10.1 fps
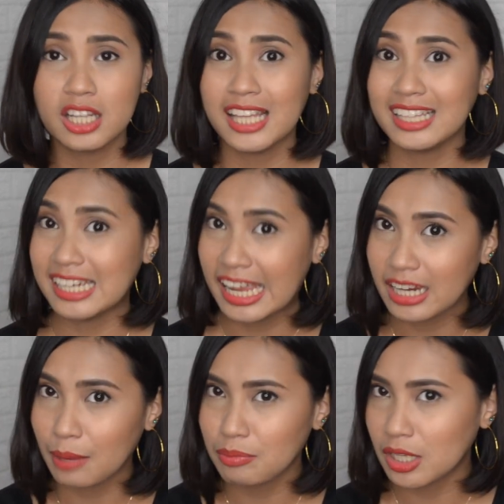$399,
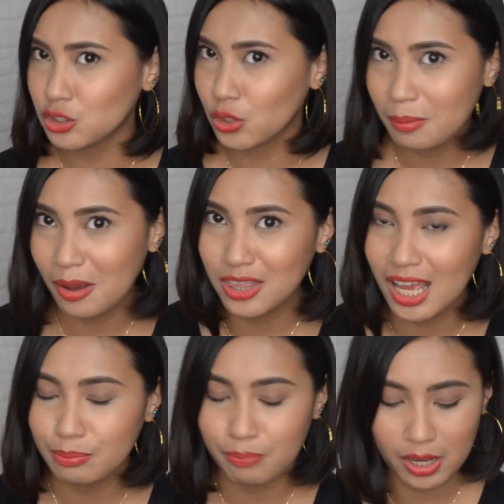I'm not sure about
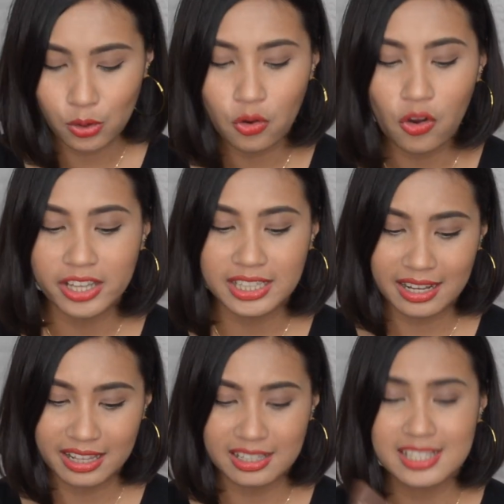that, pero okay na
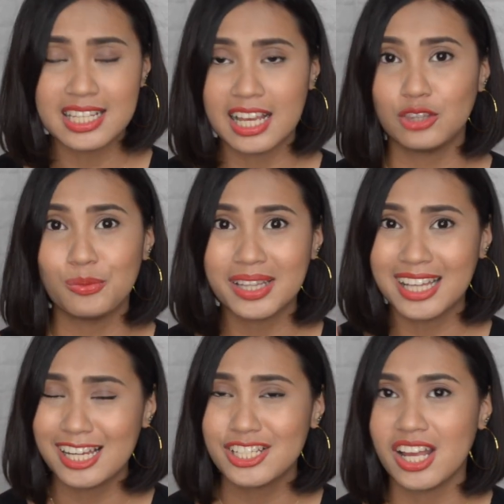rin kasi nga
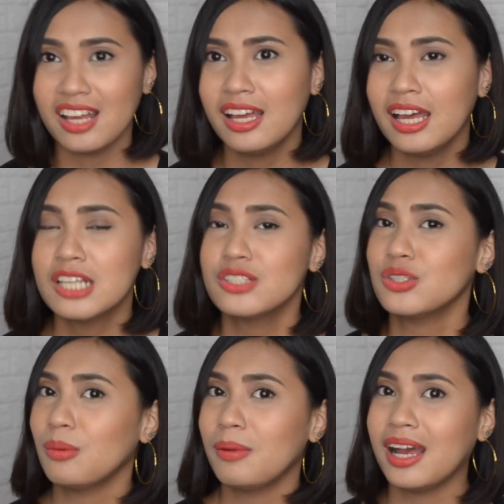tumatagal siya.
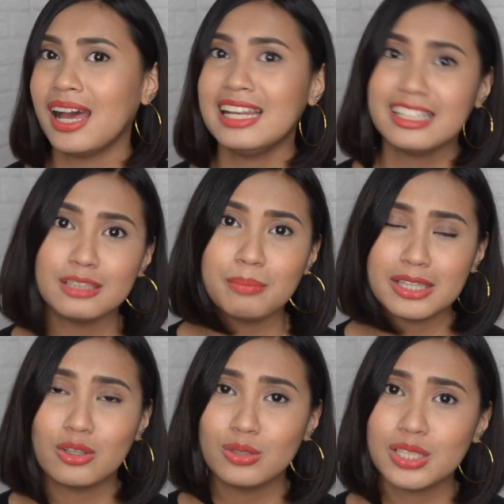Sobrang a little
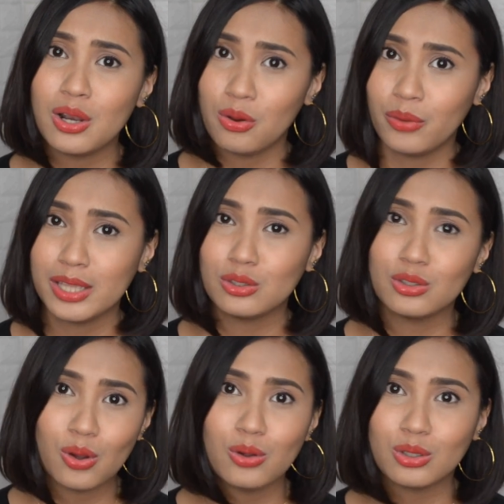bit goes a long way.
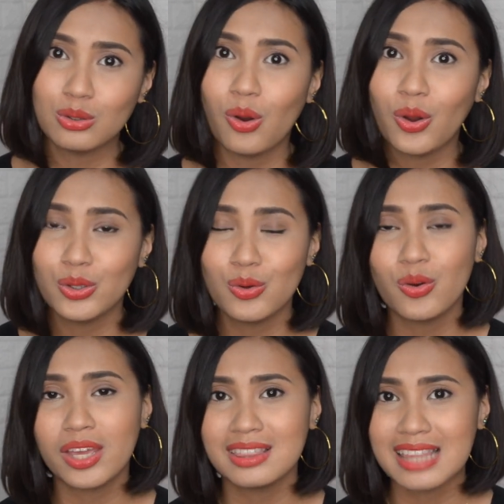Totoong-totoo yung
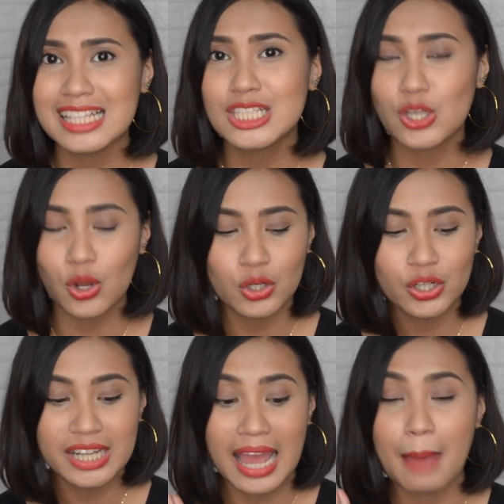intense color
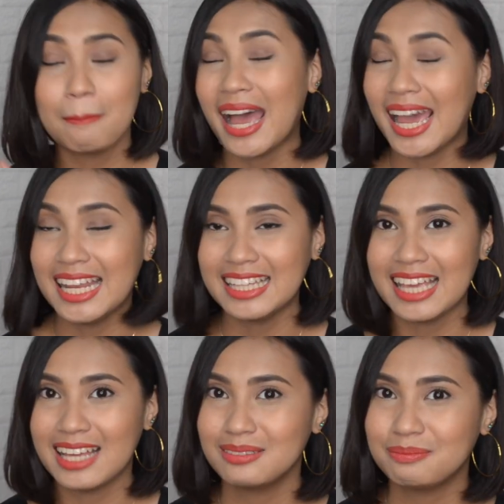na pangalan niya.